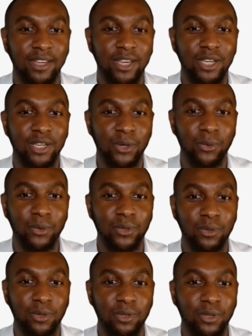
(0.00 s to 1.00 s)
you know,
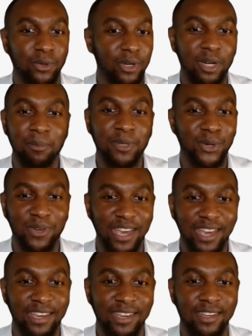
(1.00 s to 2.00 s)
you're going to be
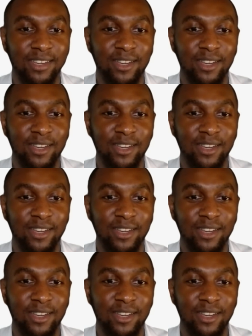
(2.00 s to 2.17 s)
okay.